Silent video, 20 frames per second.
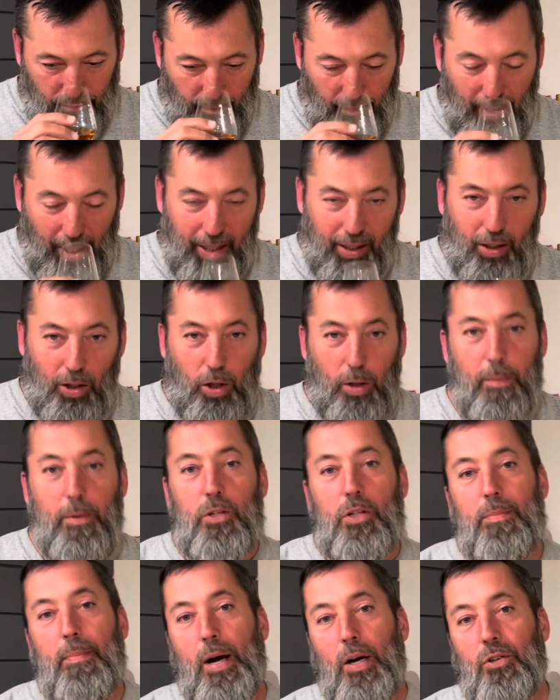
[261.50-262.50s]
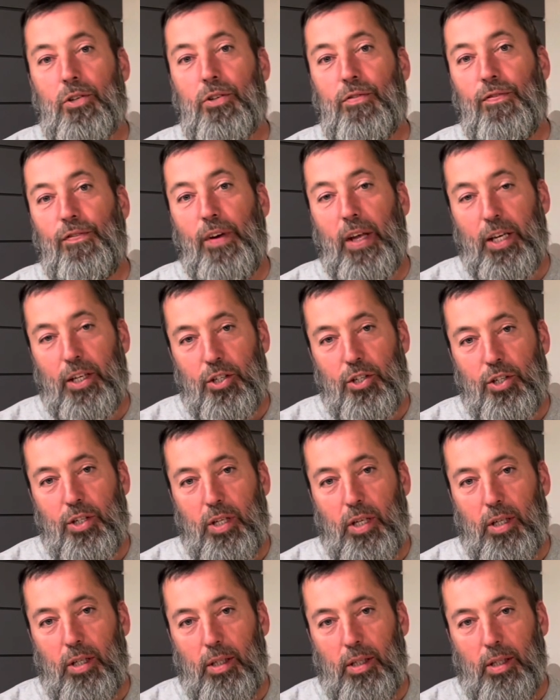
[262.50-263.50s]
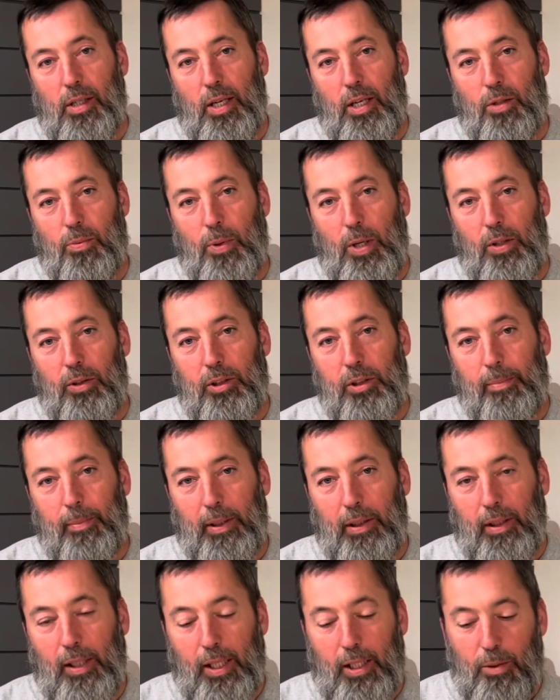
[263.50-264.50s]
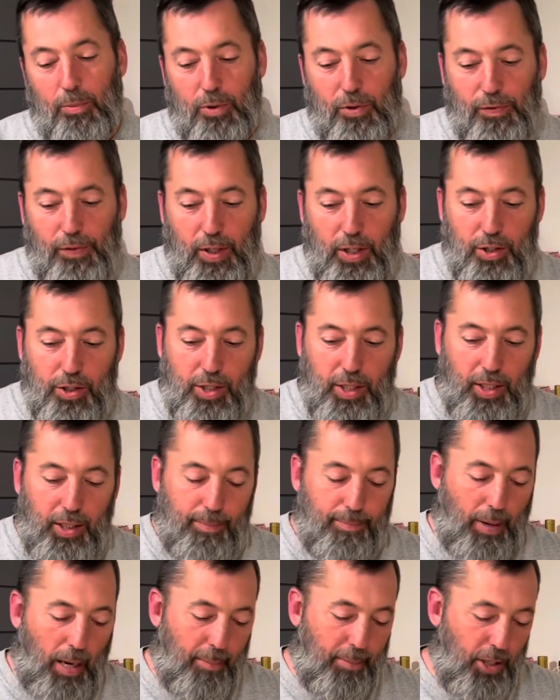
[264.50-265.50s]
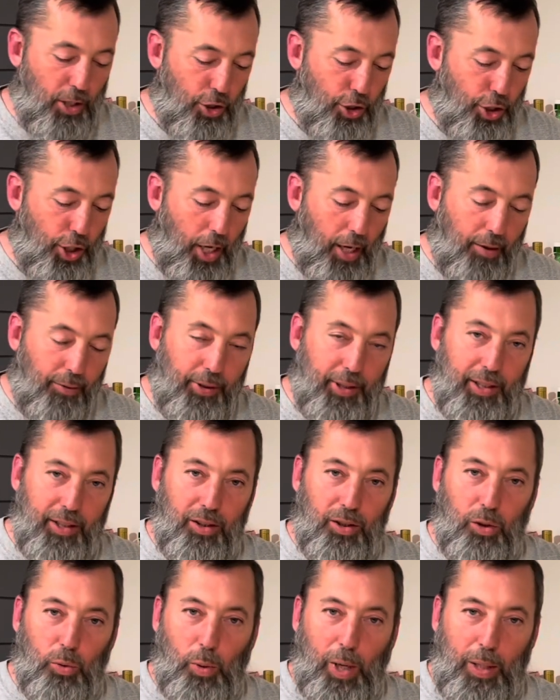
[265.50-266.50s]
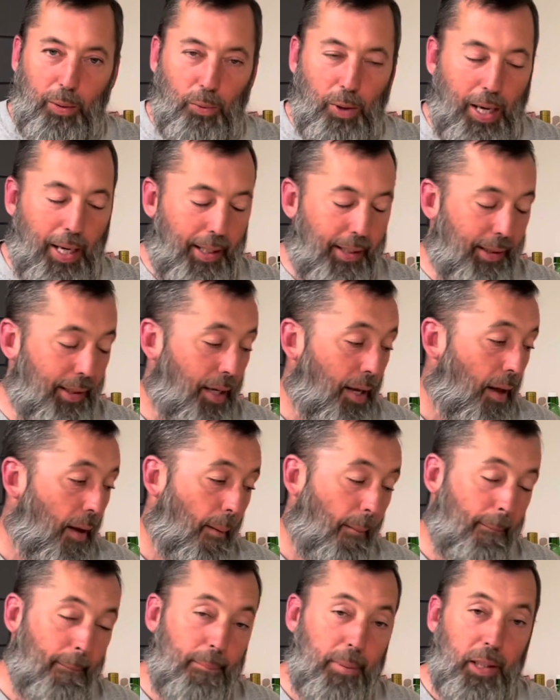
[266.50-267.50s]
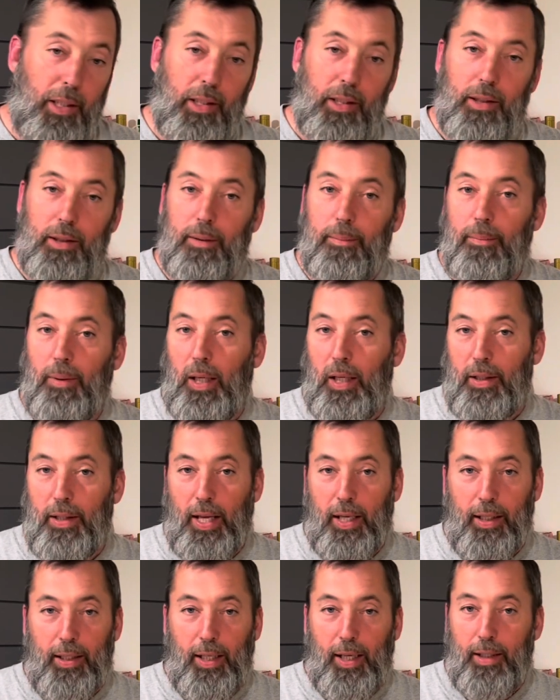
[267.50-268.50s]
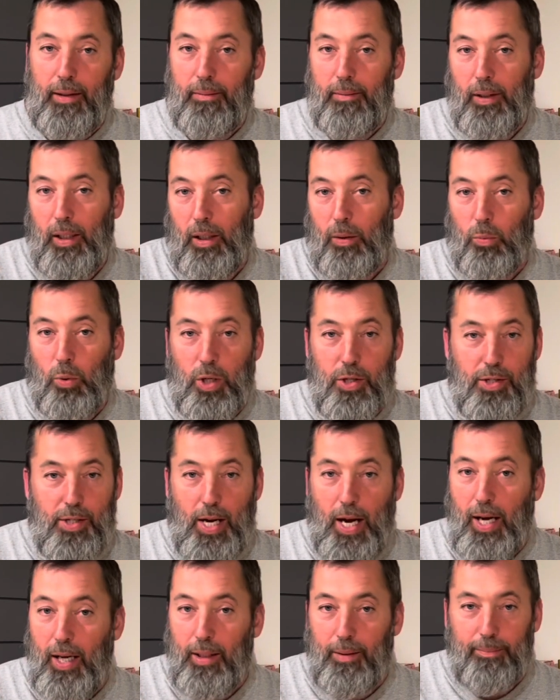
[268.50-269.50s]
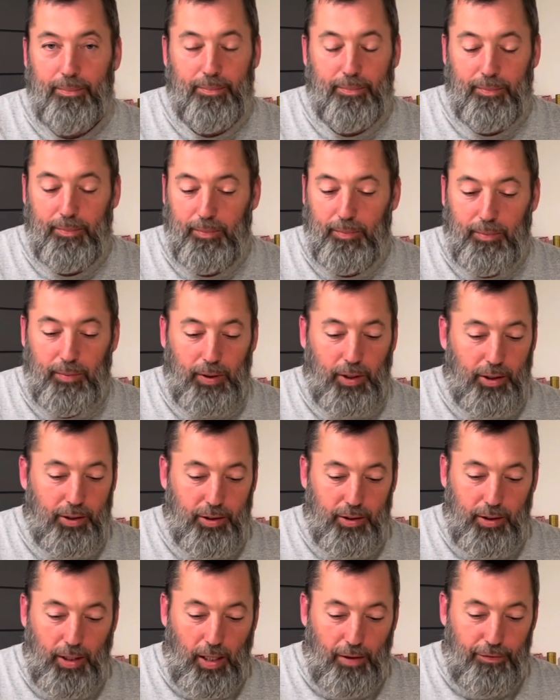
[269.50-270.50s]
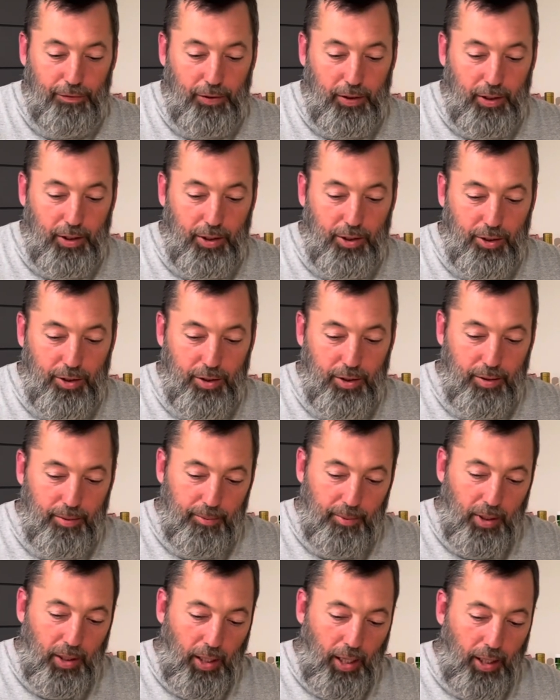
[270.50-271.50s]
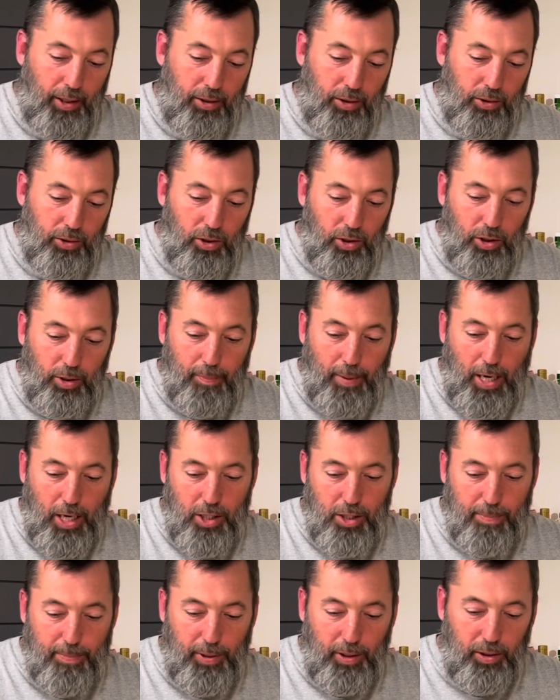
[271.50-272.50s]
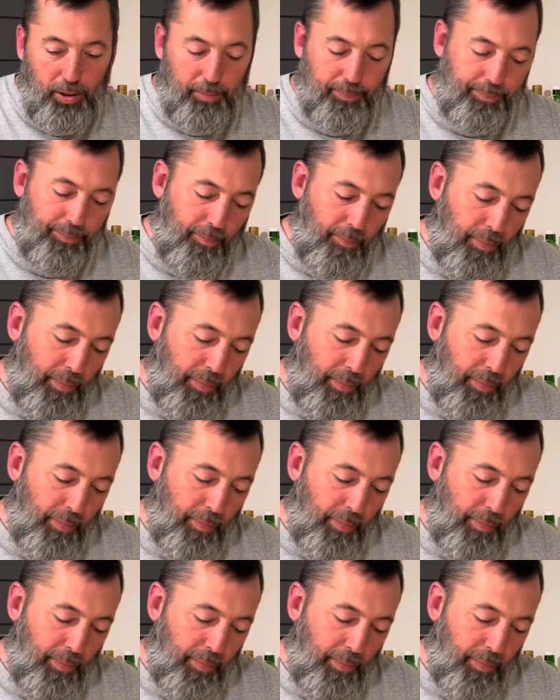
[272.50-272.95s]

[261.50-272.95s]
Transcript: And it almost smells finished as well to me. Like it was finished in maybe a sherry or a white wine. But then again, it was not. It's not finished. I don't know the Mashbill.